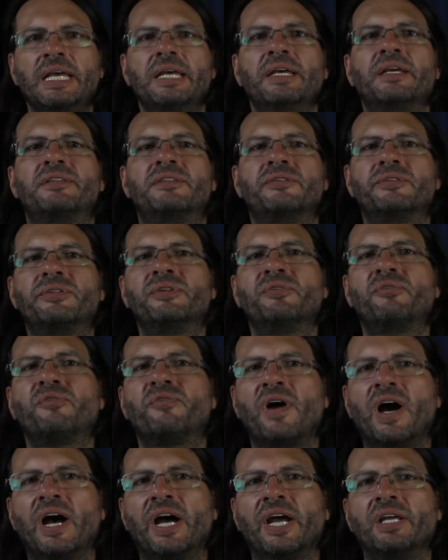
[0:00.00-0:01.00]
It
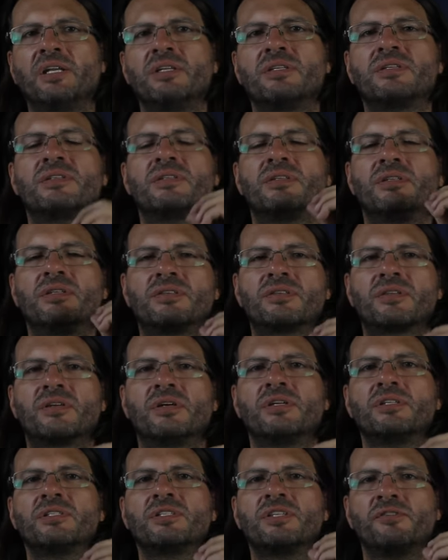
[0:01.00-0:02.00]
defines
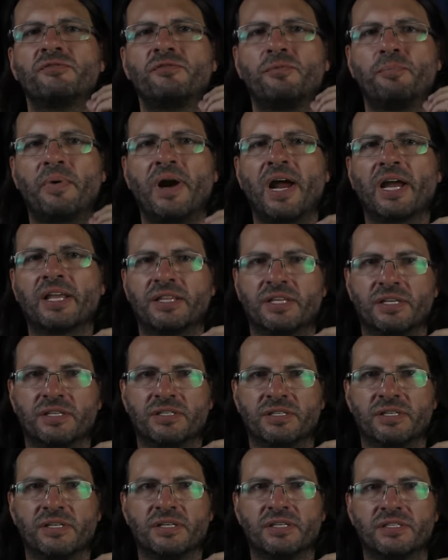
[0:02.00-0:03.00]
discursive
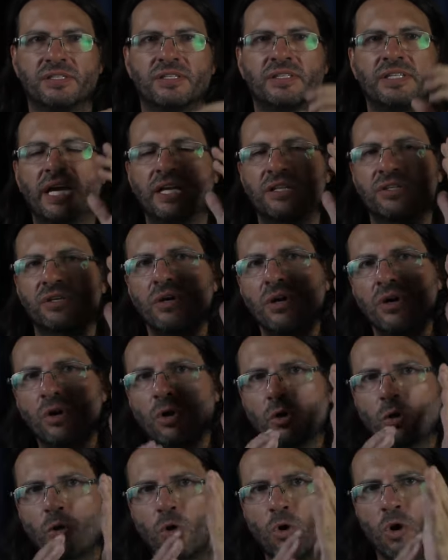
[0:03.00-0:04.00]
practices that
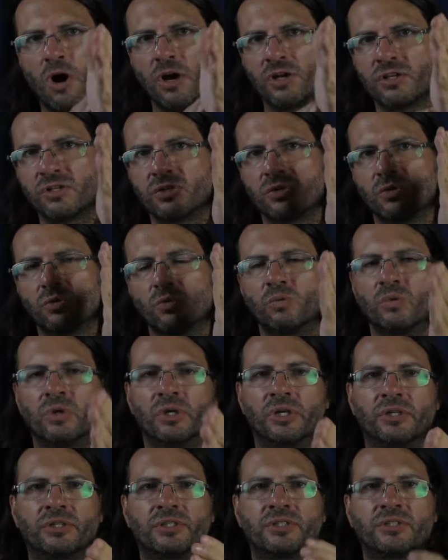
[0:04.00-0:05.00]
cross
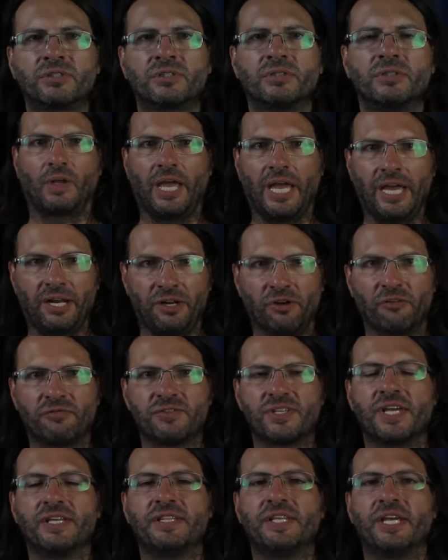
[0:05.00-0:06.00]
works. End of
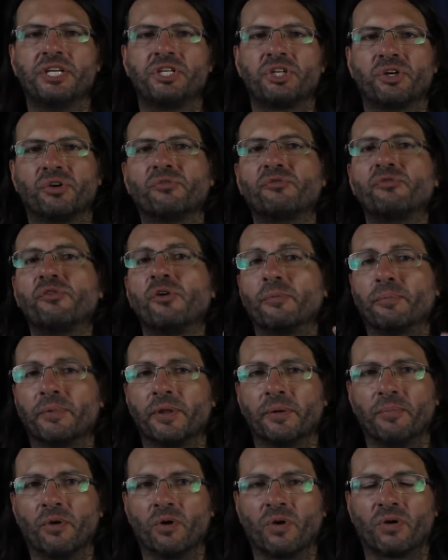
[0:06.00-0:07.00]
citation from
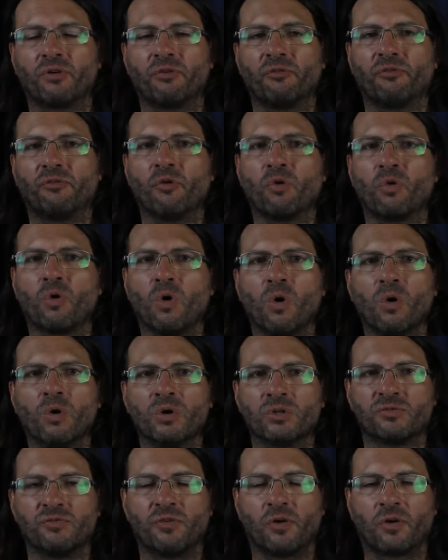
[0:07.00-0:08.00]
the book
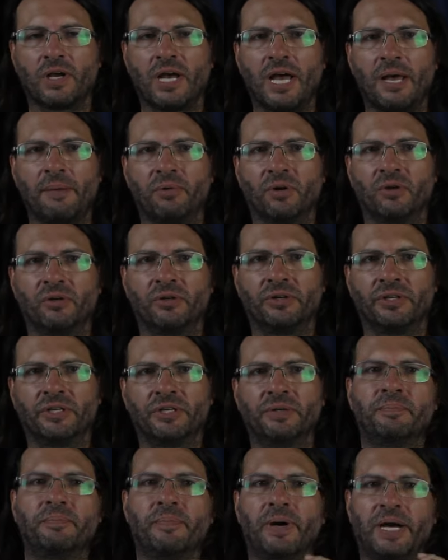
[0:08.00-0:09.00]
Foucault's
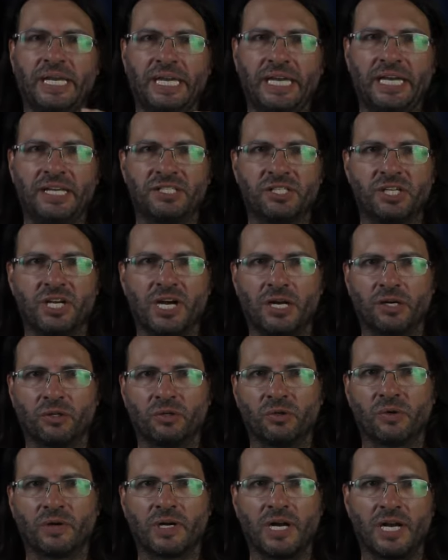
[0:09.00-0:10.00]
Vocabulary by
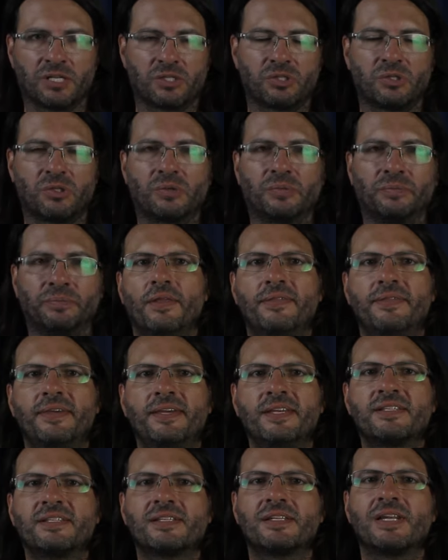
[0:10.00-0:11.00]
Edgardo Castro.
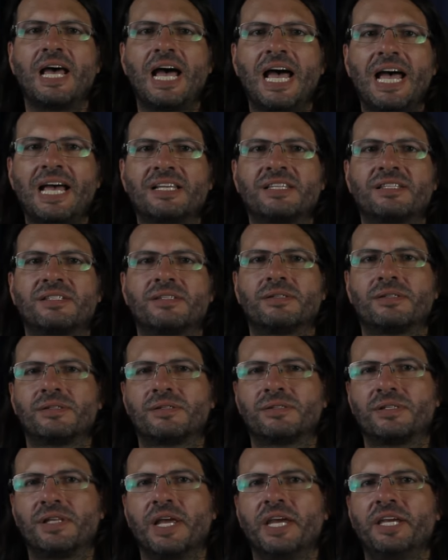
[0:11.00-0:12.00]
This last
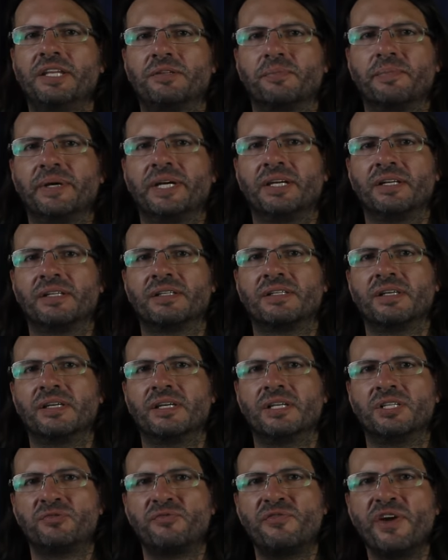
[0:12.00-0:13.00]
statement
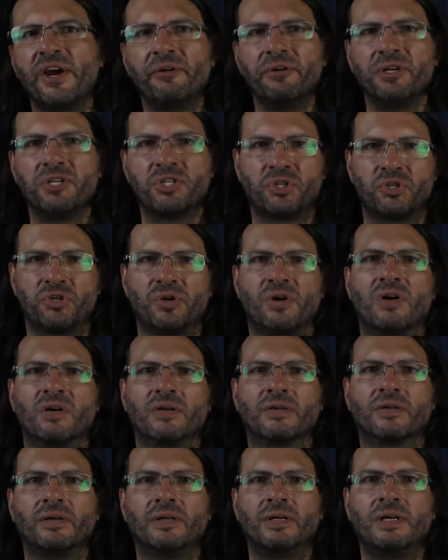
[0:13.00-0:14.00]
is very
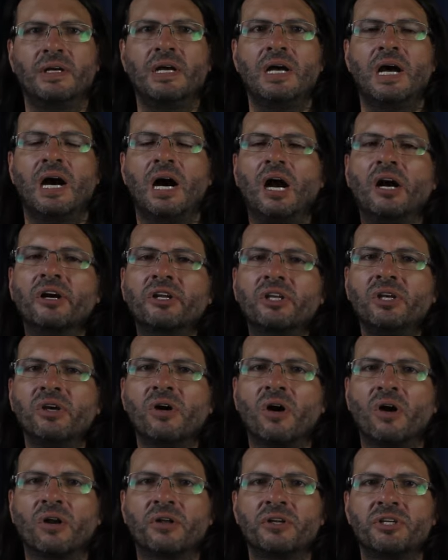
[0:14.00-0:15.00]
strong.
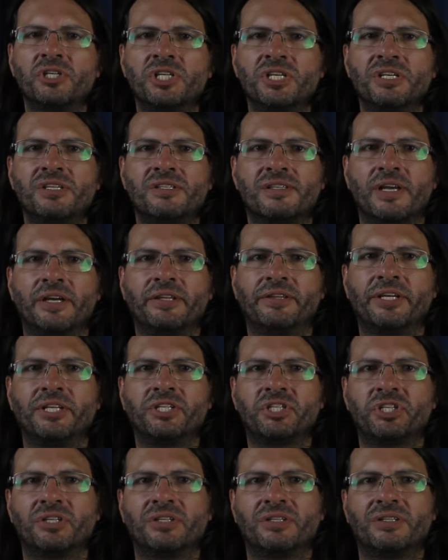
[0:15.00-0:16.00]
Archaeology,
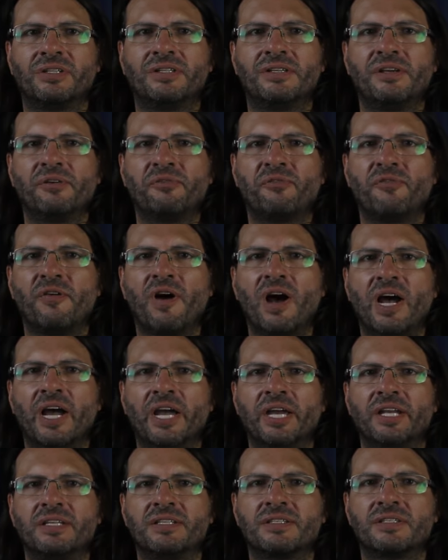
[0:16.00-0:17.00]
citation,
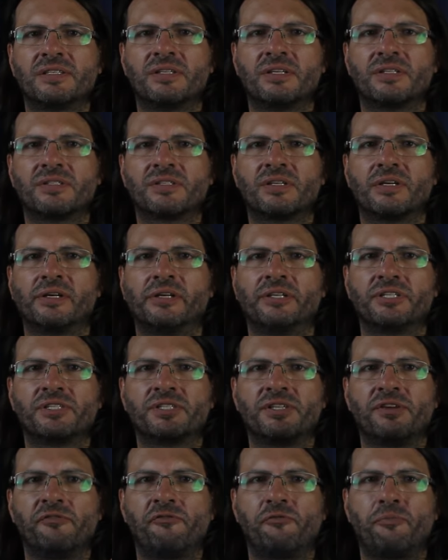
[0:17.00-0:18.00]
defines
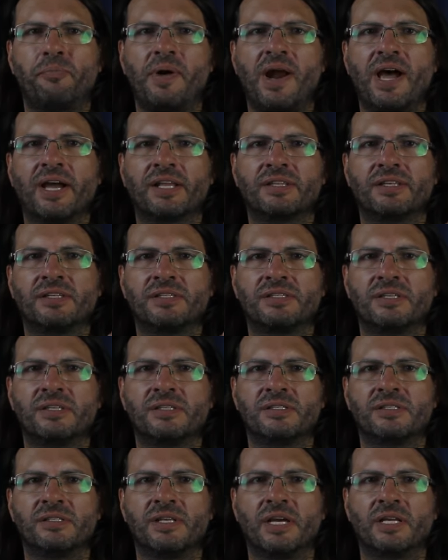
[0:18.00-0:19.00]
discursive
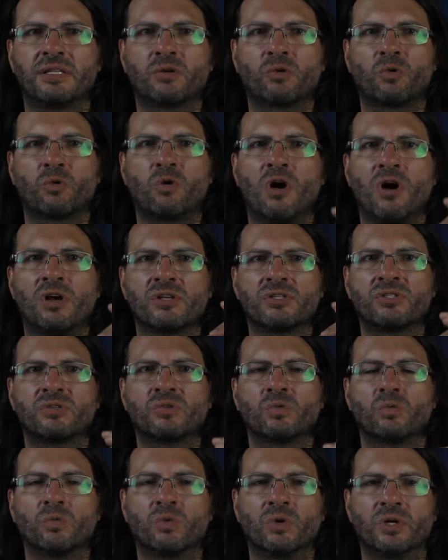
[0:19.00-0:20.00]
practices that cross
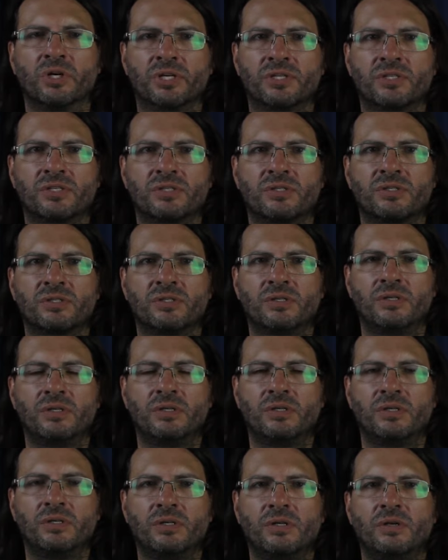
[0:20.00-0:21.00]
works.
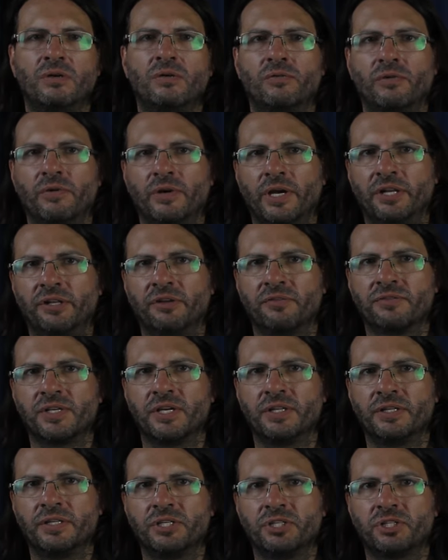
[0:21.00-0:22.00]
End of
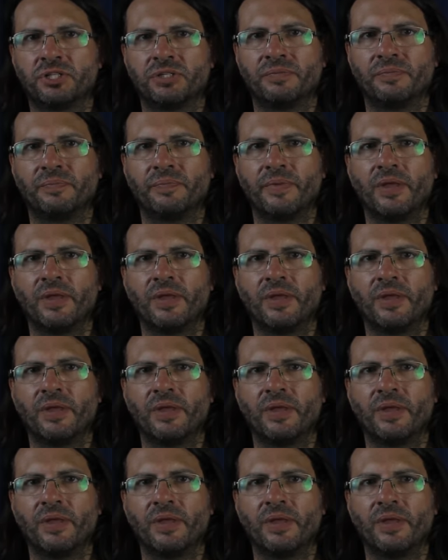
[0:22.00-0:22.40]
citation.